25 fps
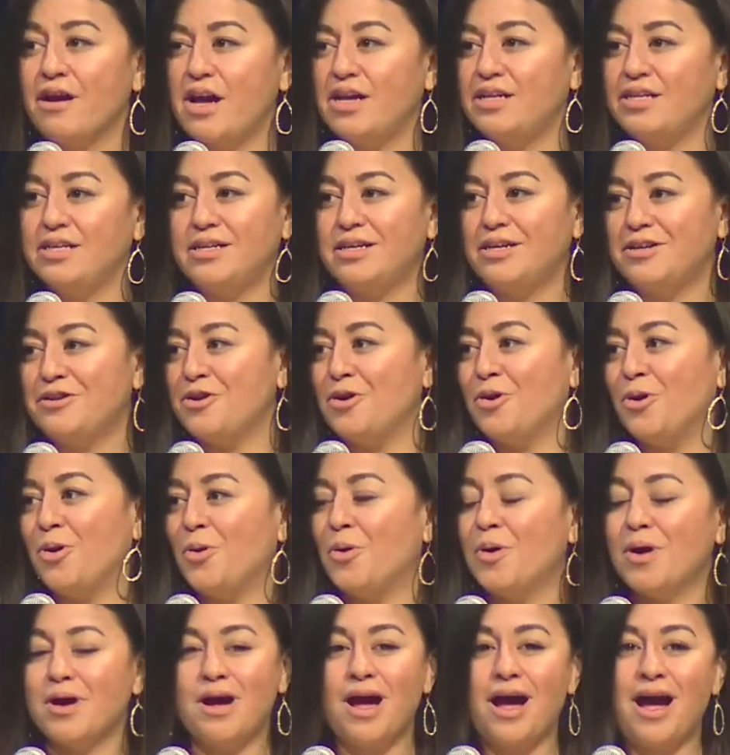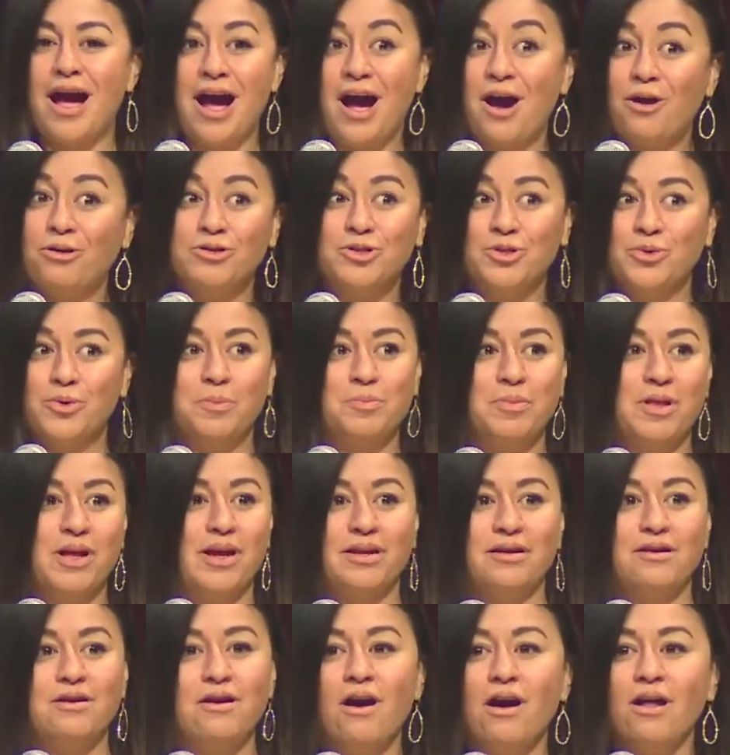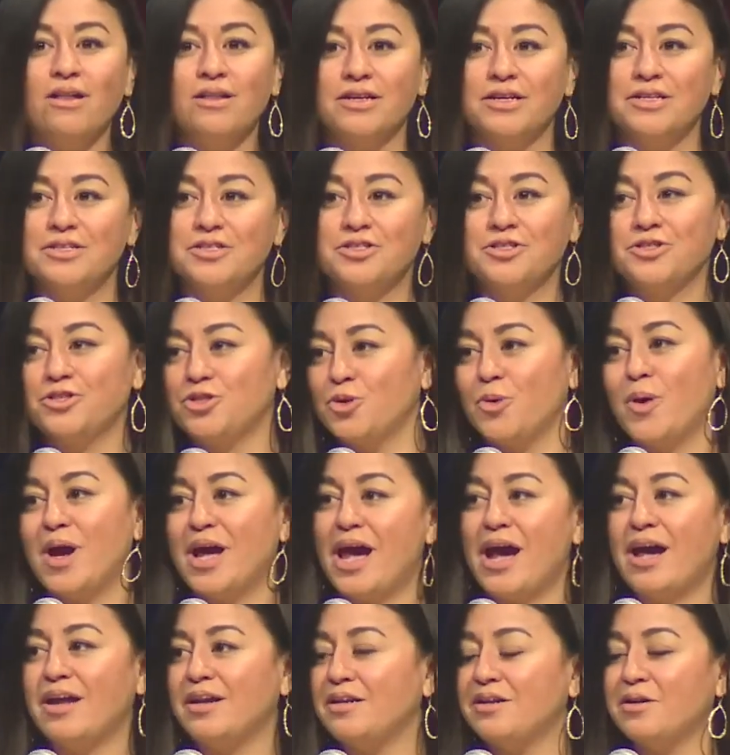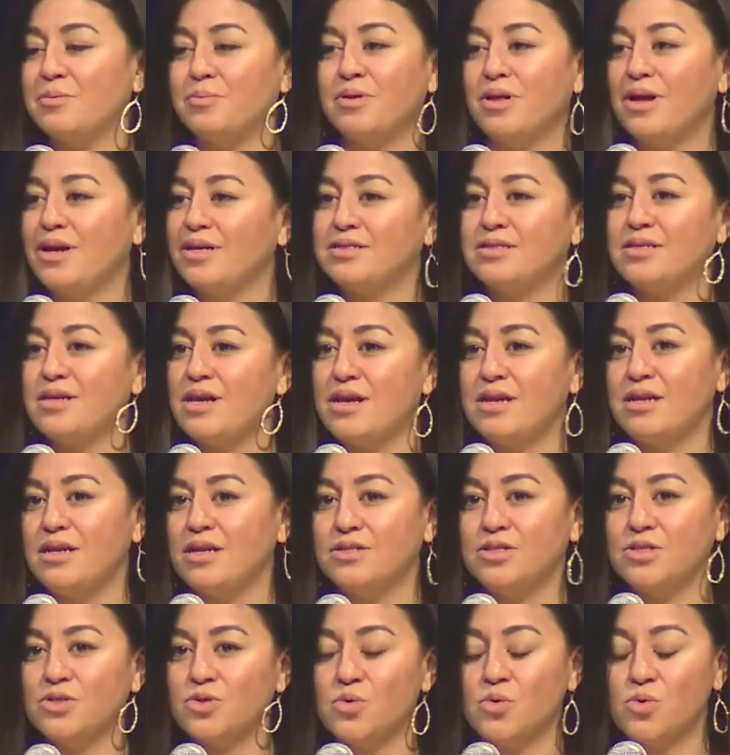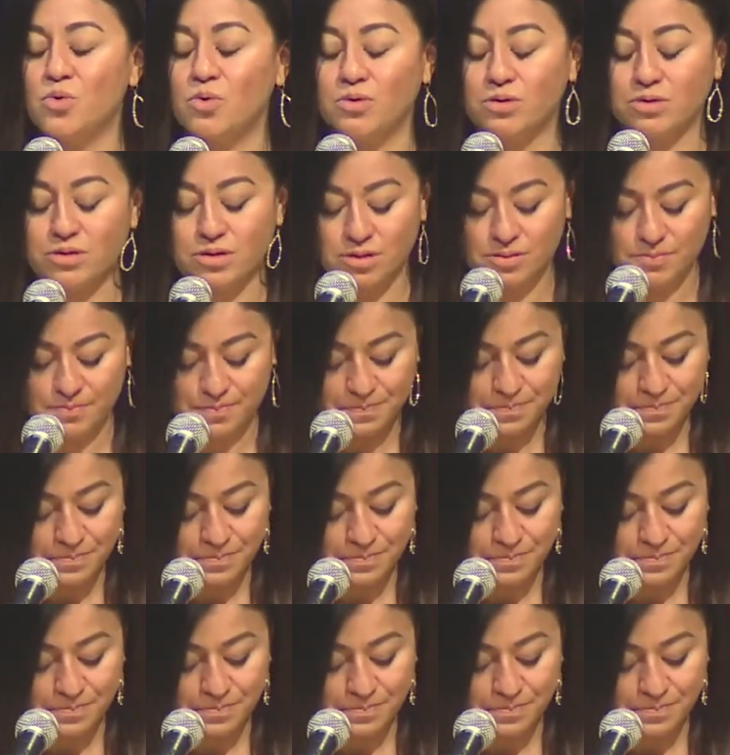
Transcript: I didn't know how to apply to college, so I hadn't applied to any schools.